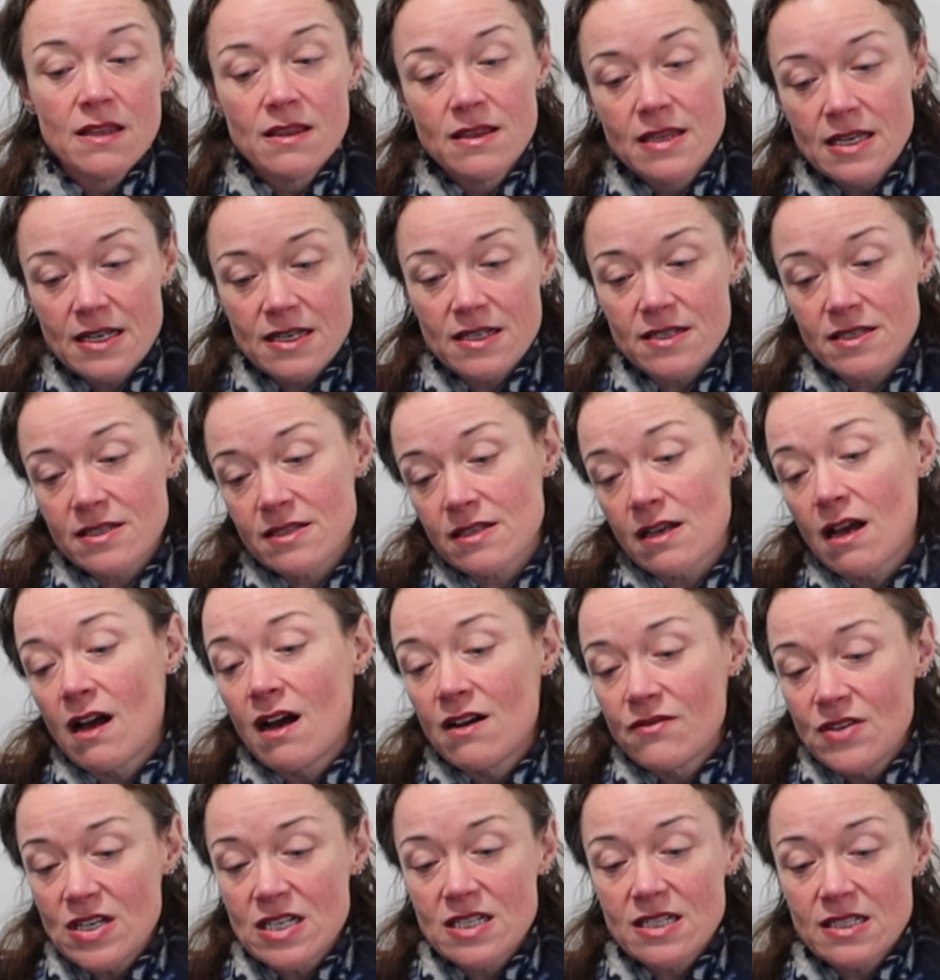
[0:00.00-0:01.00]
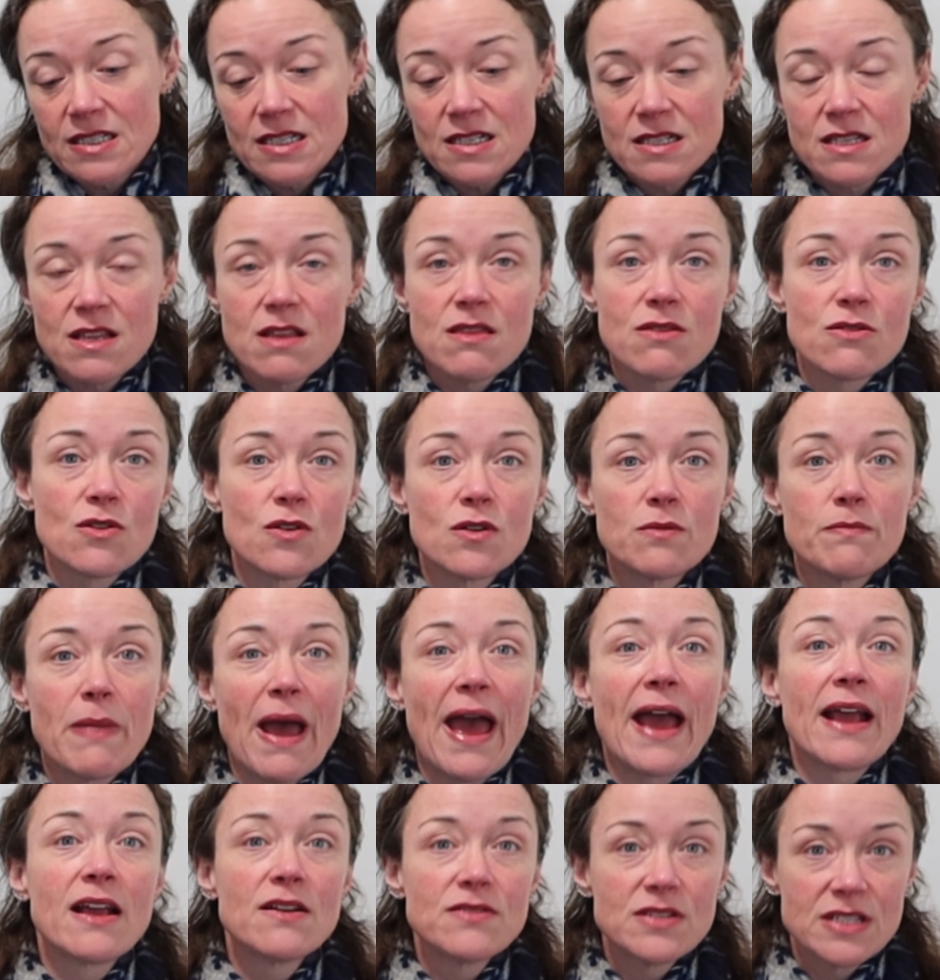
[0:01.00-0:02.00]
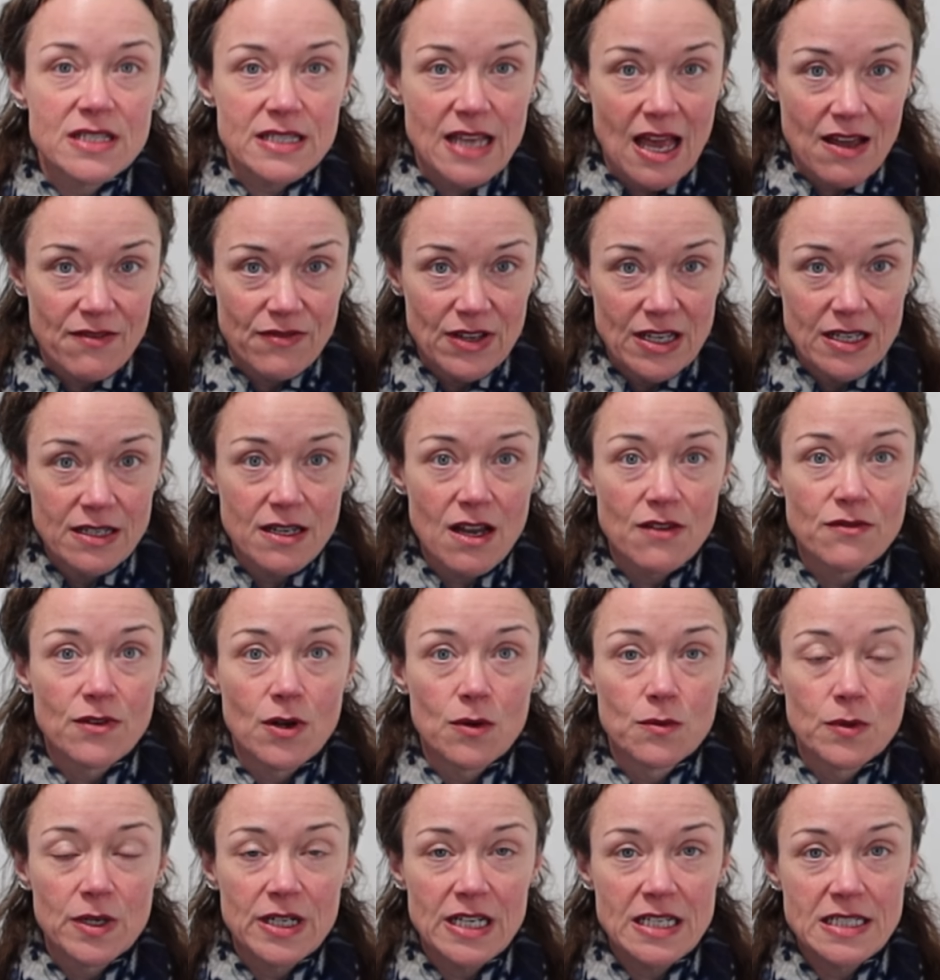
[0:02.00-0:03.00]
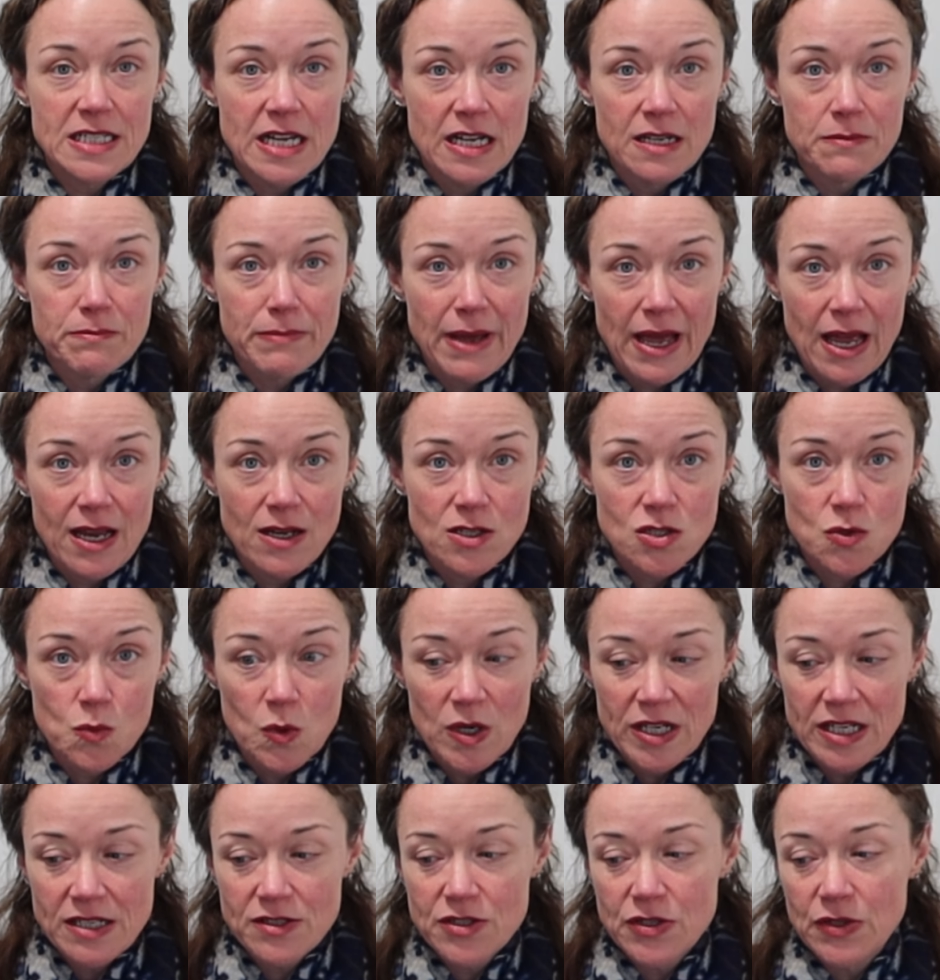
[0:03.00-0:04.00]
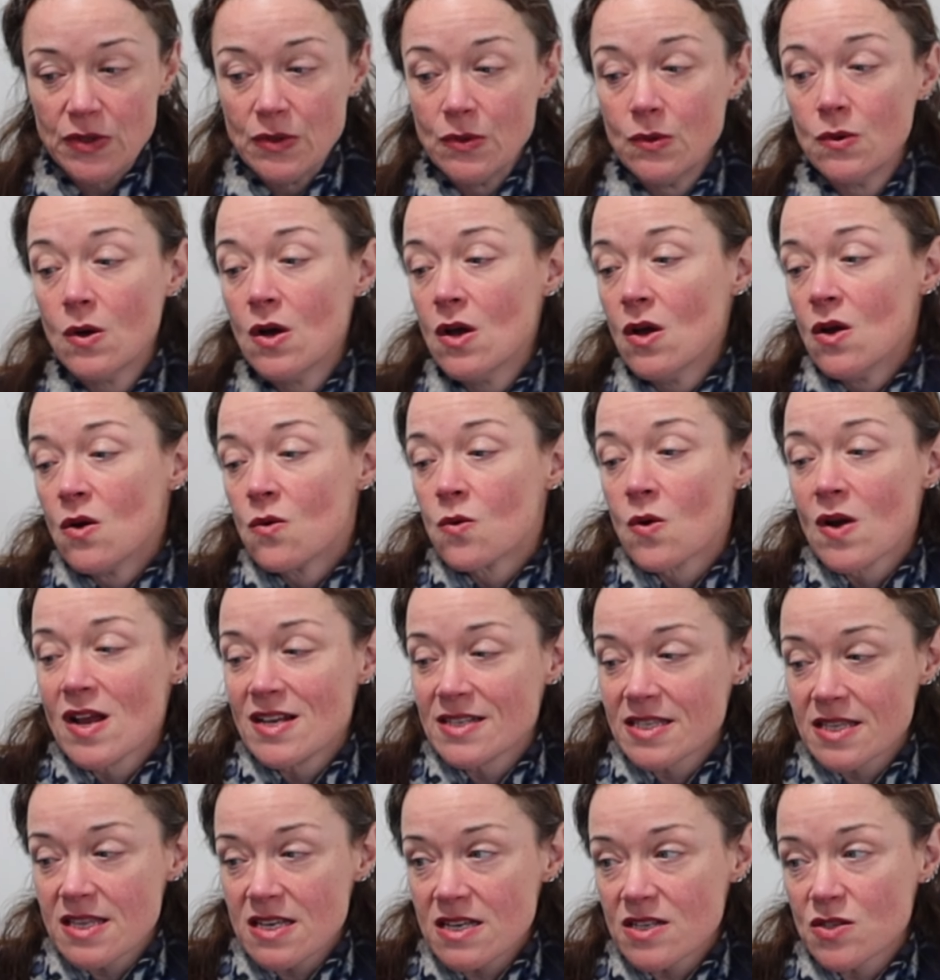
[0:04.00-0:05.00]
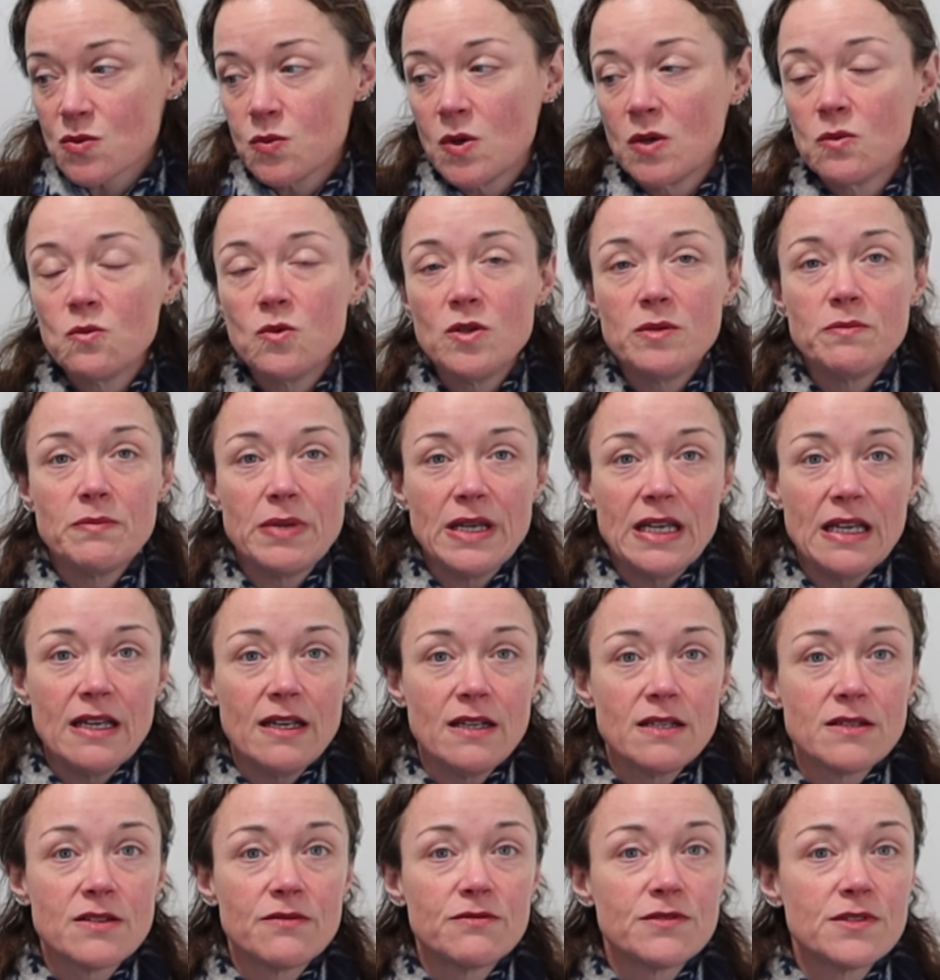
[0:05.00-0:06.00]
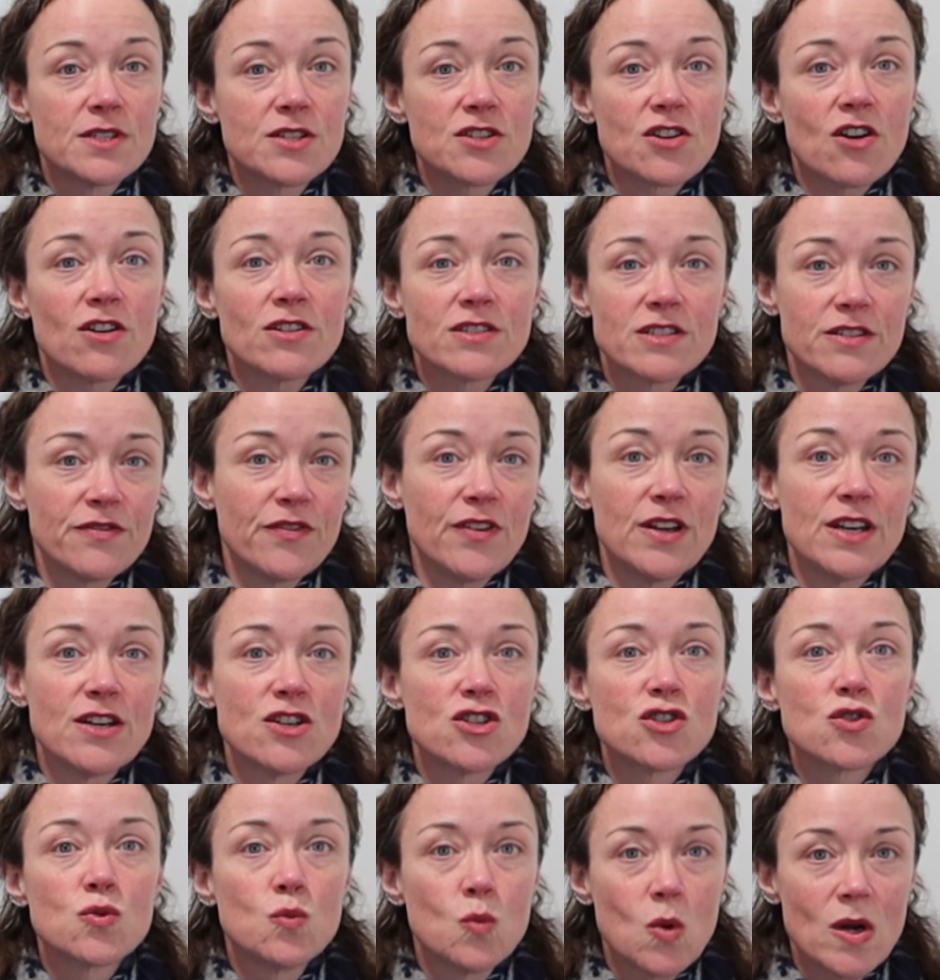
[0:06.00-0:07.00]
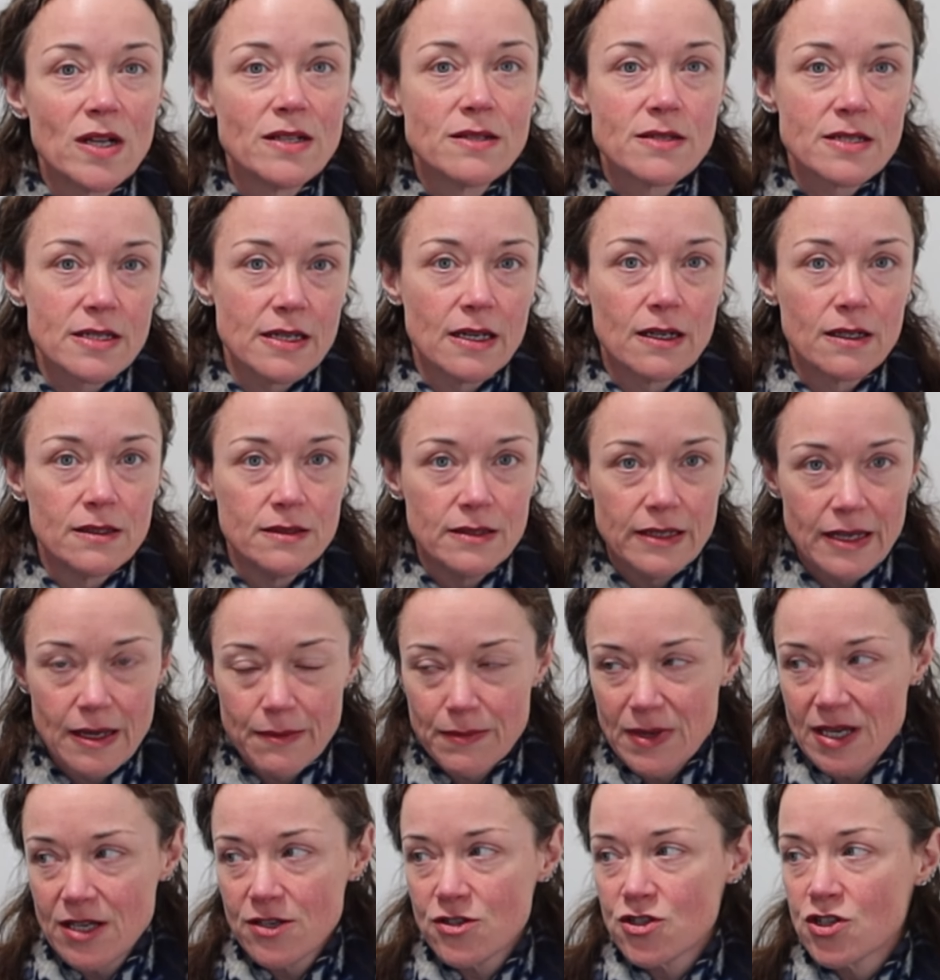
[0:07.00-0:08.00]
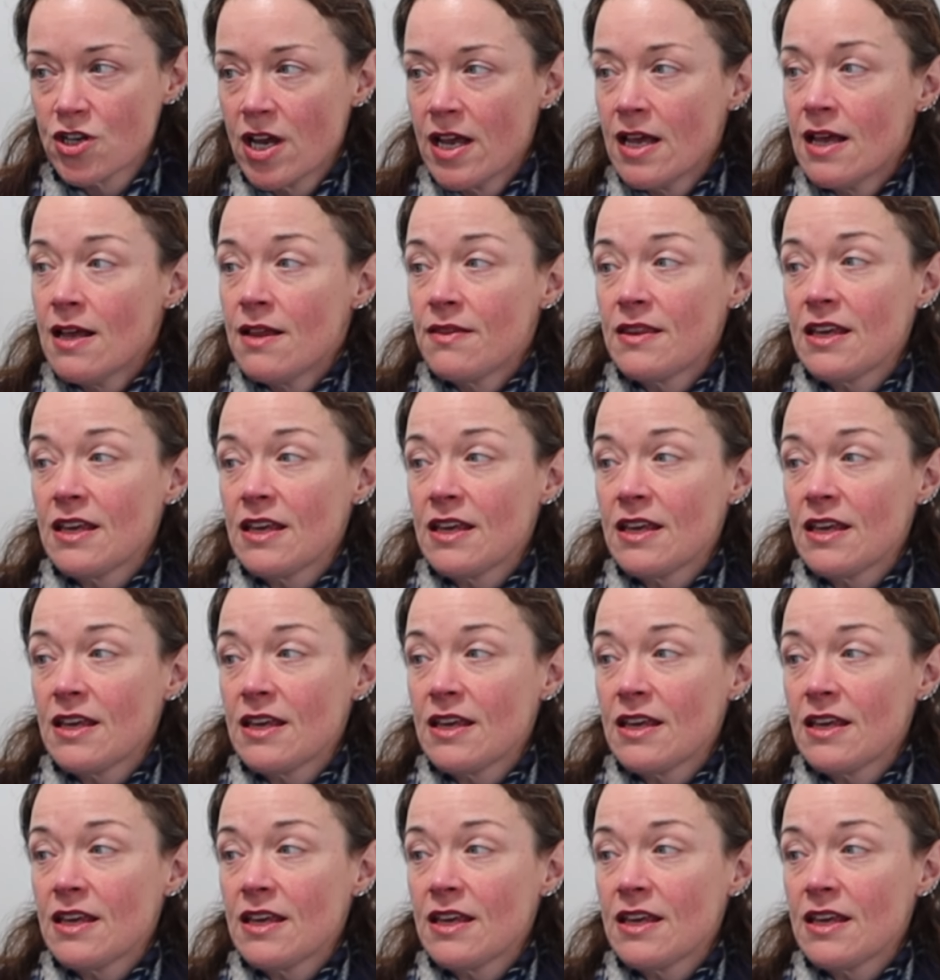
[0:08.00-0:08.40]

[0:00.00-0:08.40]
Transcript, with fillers: This obviously is the third bag of seven. I've already done bags one and two, whereas this one would be start to finish one single image.